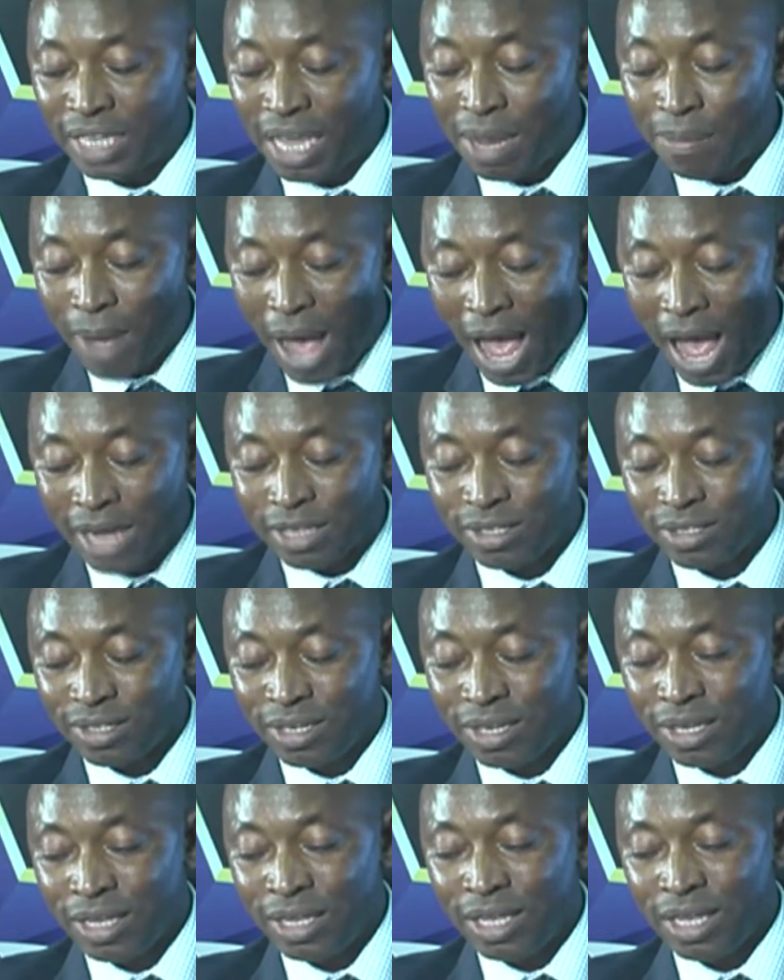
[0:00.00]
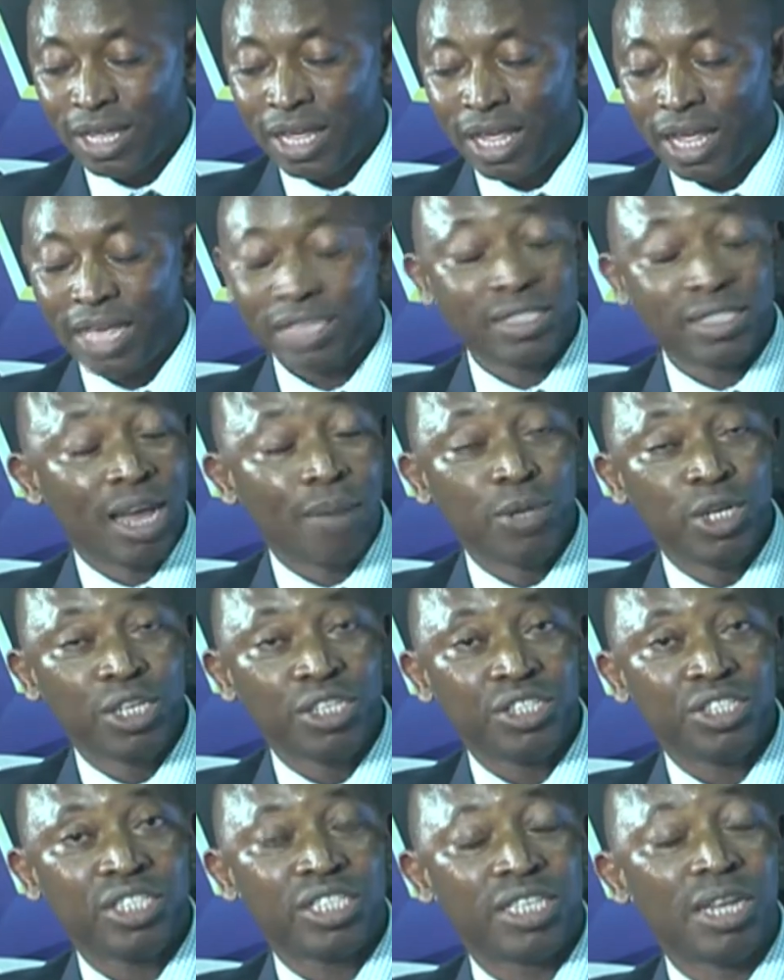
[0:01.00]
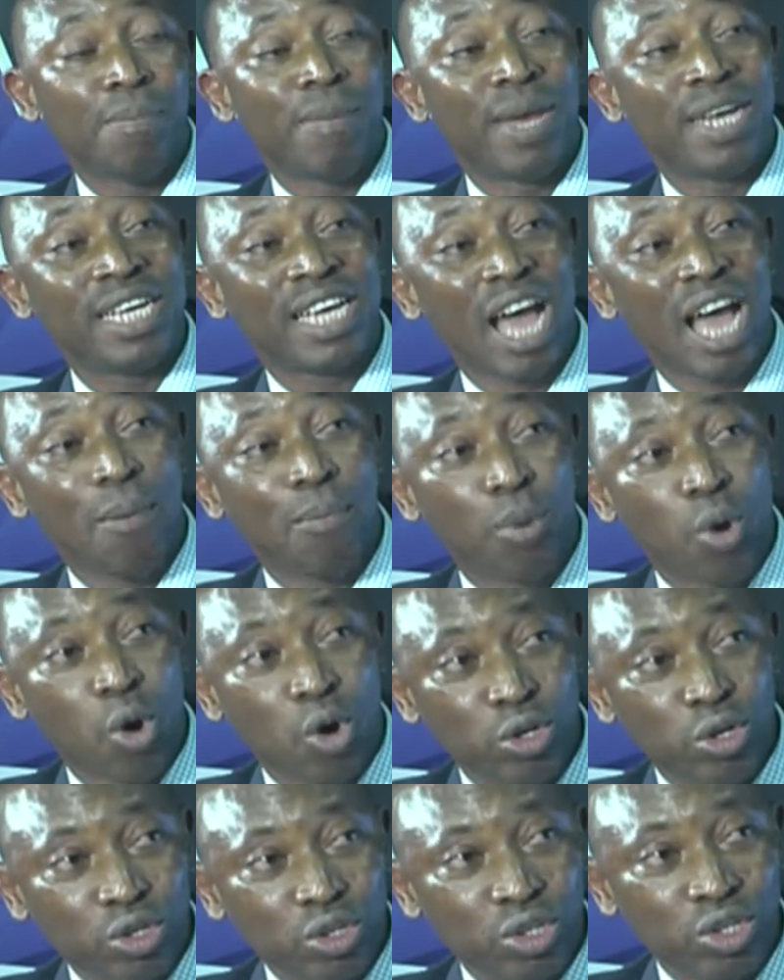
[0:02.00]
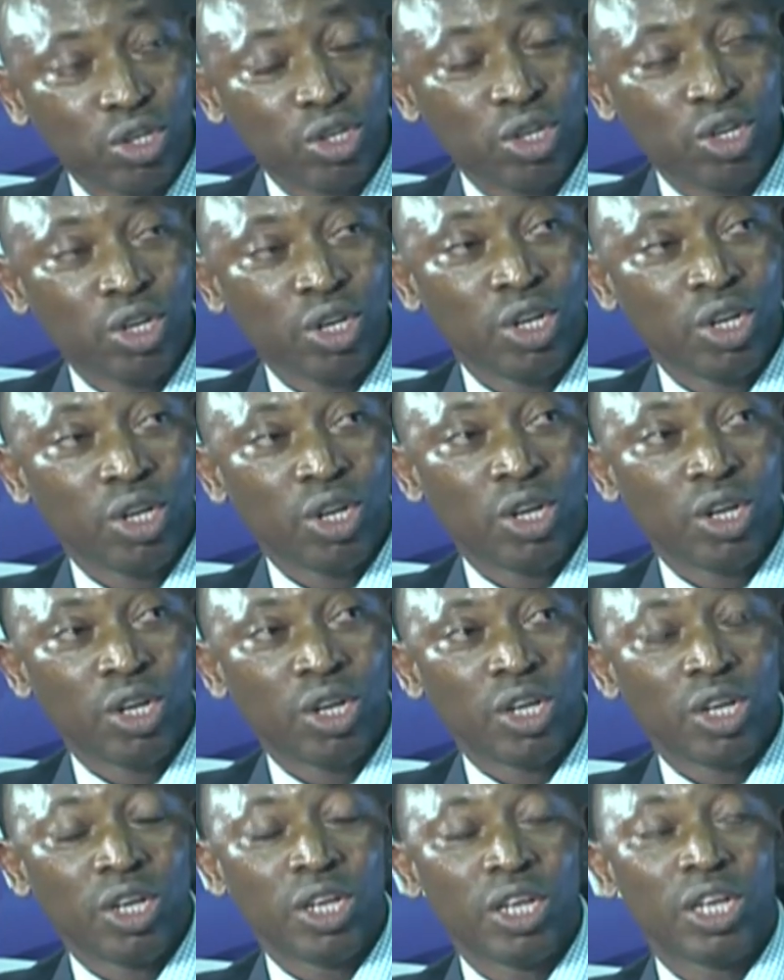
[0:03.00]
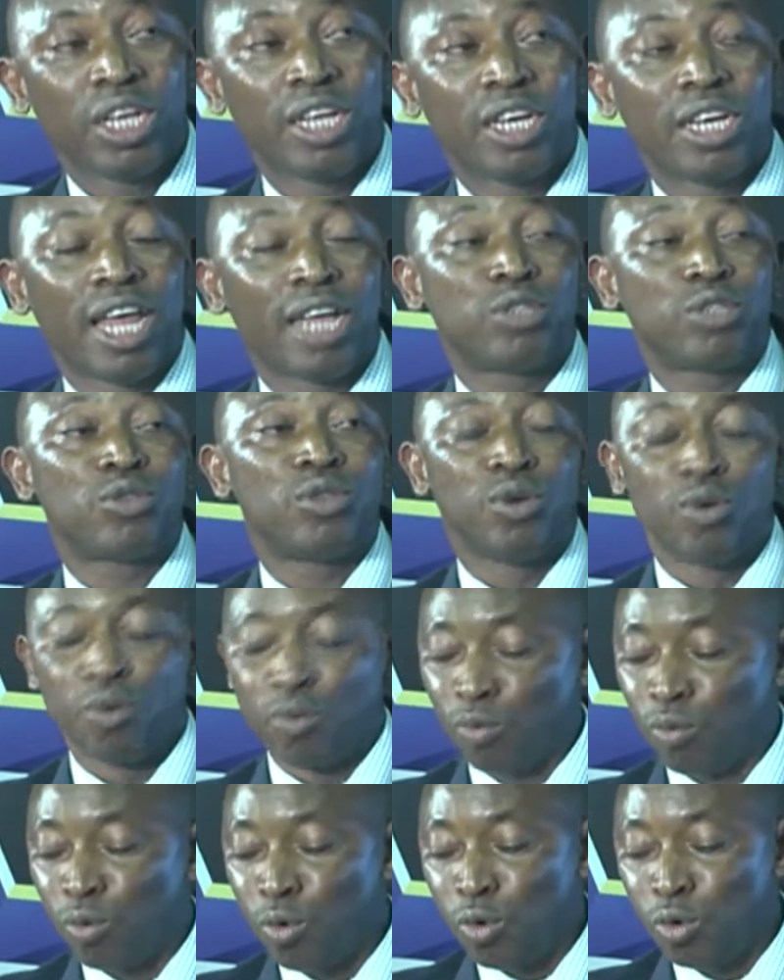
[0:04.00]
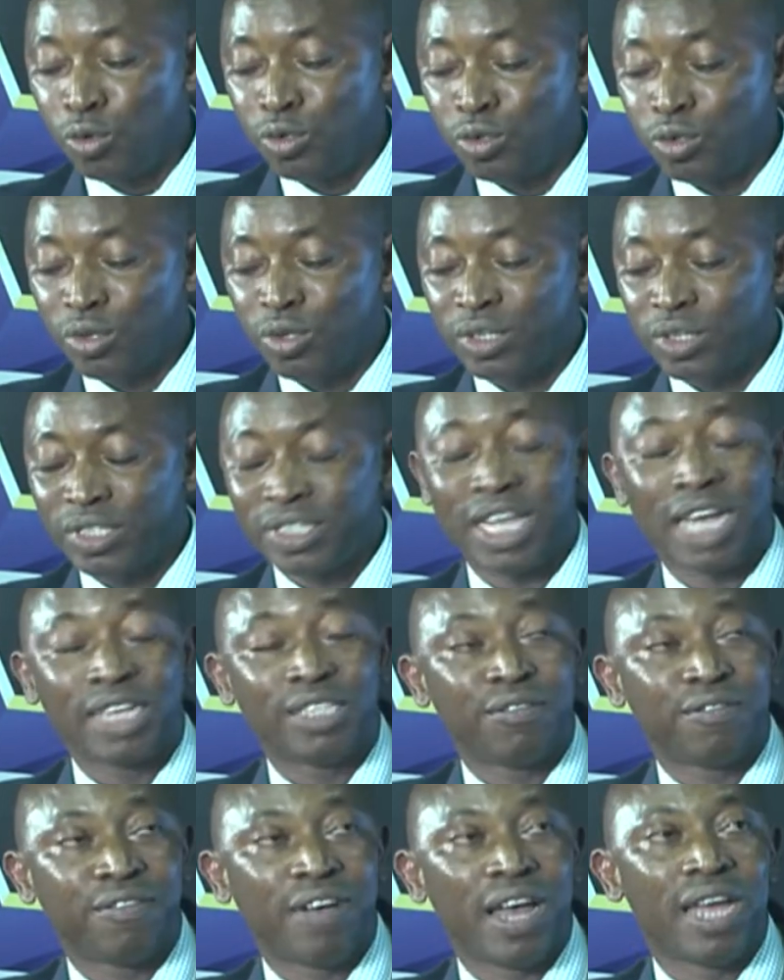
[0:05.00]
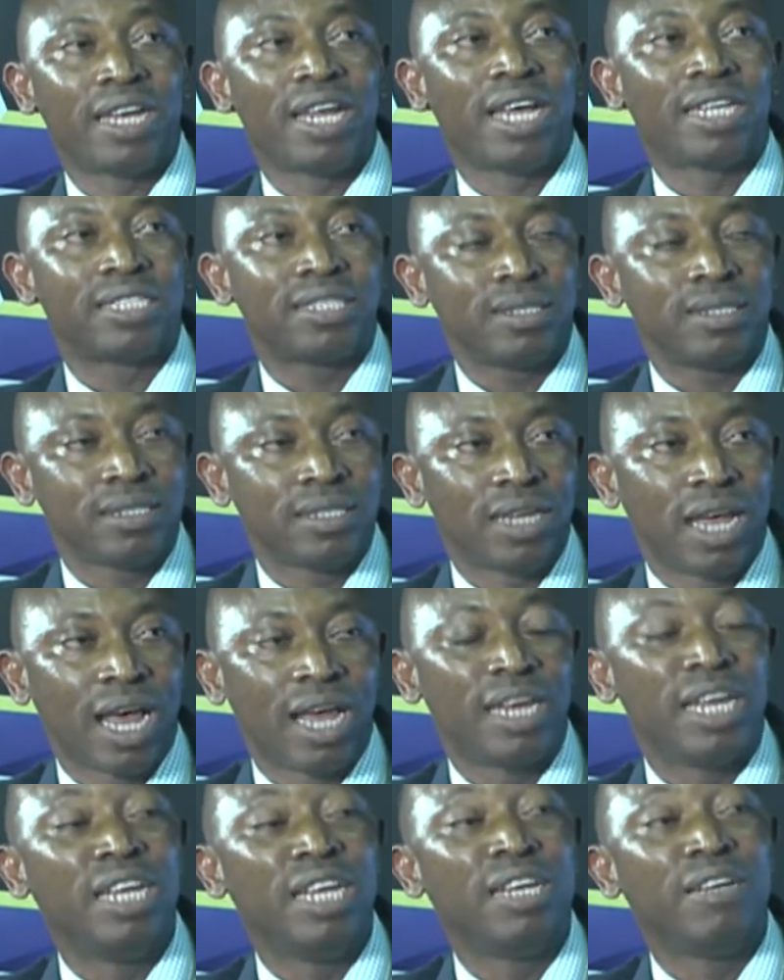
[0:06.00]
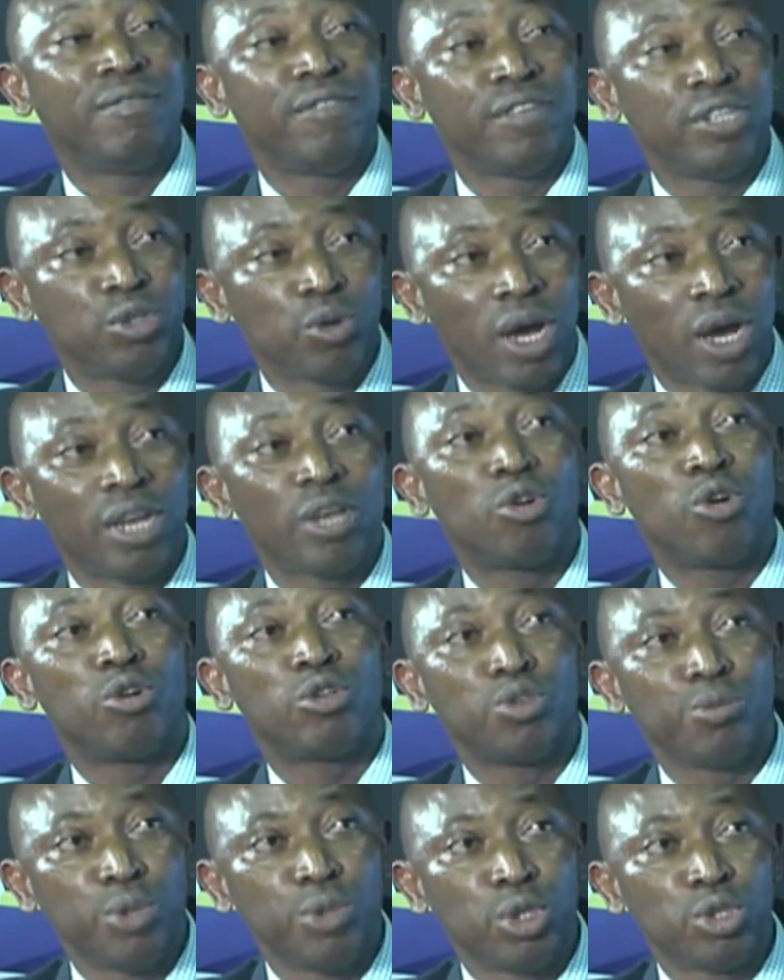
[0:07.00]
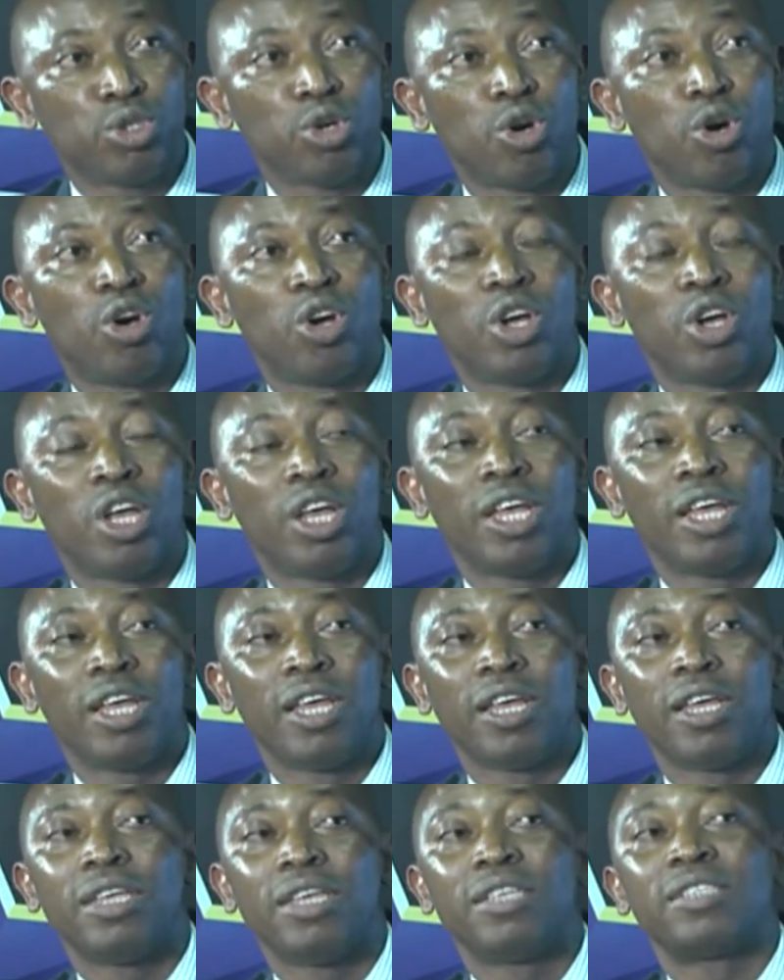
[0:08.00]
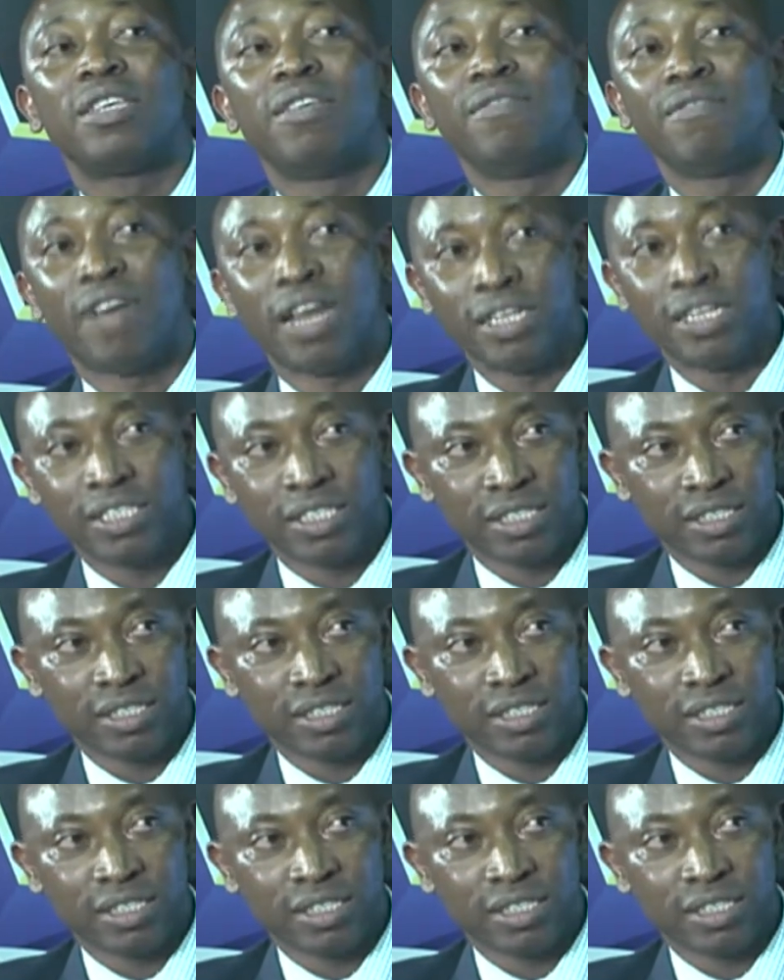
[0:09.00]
act established the medical board that would certify that an individual, a contributor, is invalid.